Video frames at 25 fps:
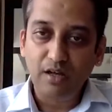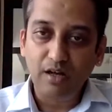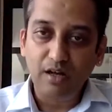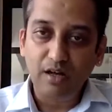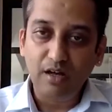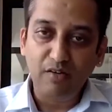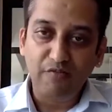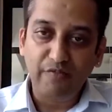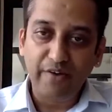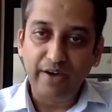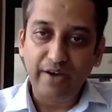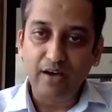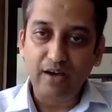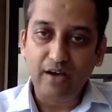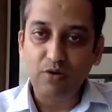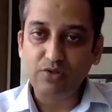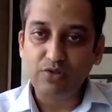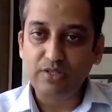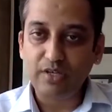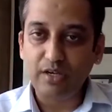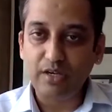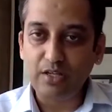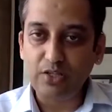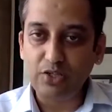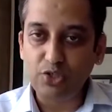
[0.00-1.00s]

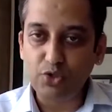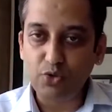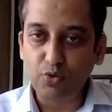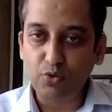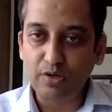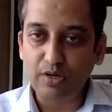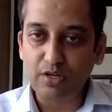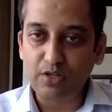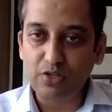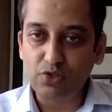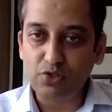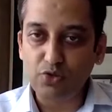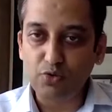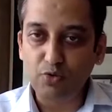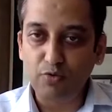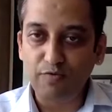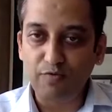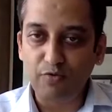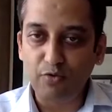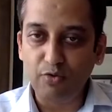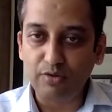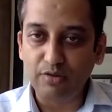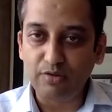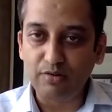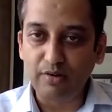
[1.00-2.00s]
warehousing, and so on and so
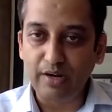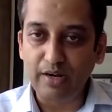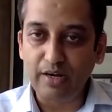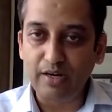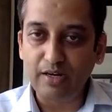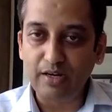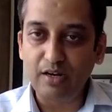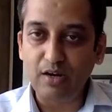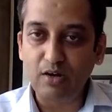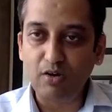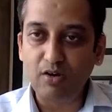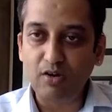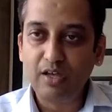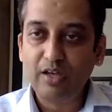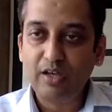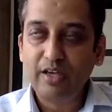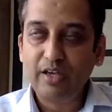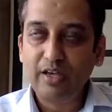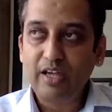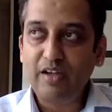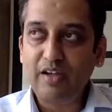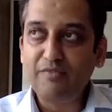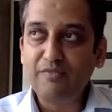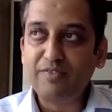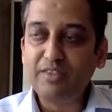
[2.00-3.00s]
forth, right? Now,
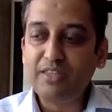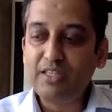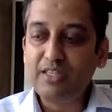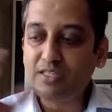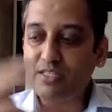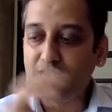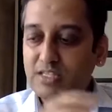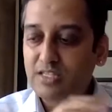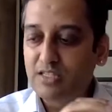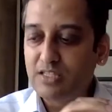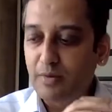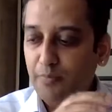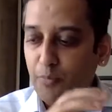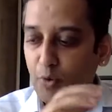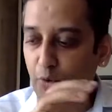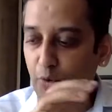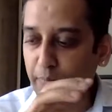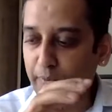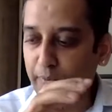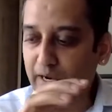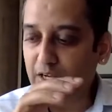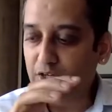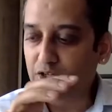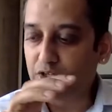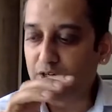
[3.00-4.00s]
if this is the
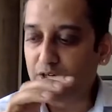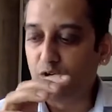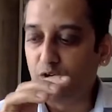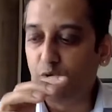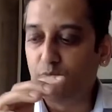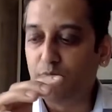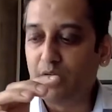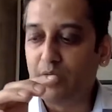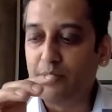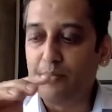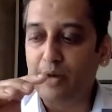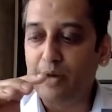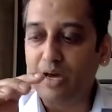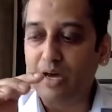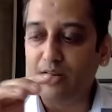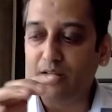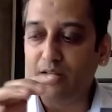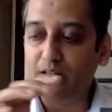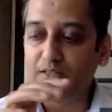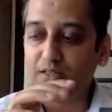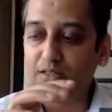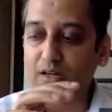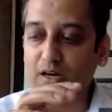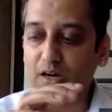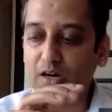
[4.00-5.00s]
population to be
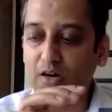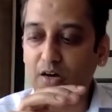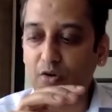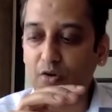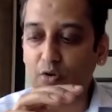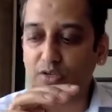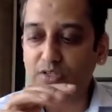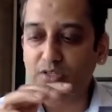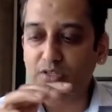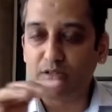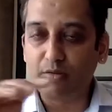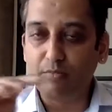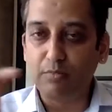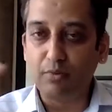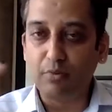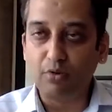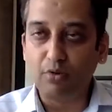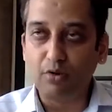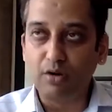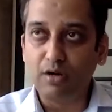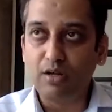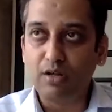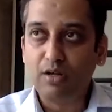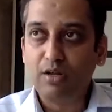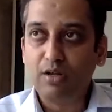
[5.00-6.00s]
managed across the
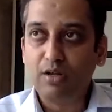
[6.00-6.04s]
board,